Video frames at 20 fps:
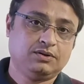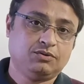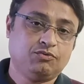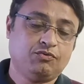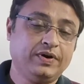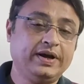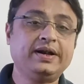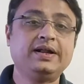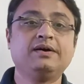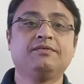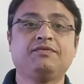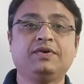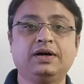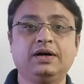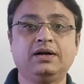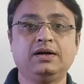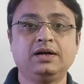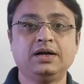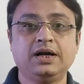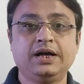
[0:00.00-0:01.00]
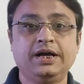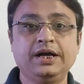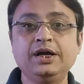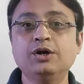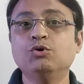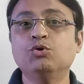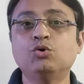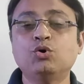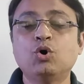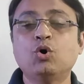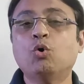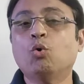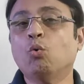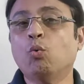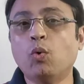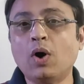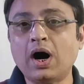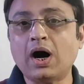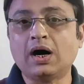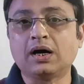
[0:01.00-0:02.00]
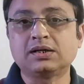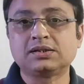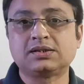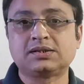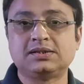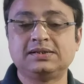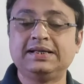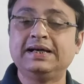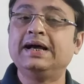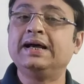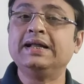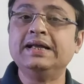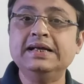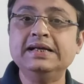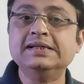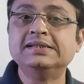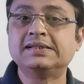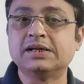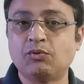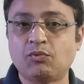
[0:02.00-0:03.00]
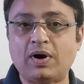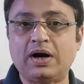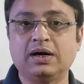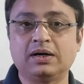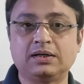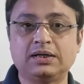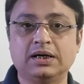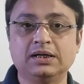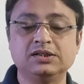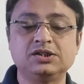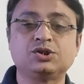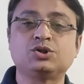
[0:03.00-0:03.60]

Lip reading: Whenever you walks, there is a work done.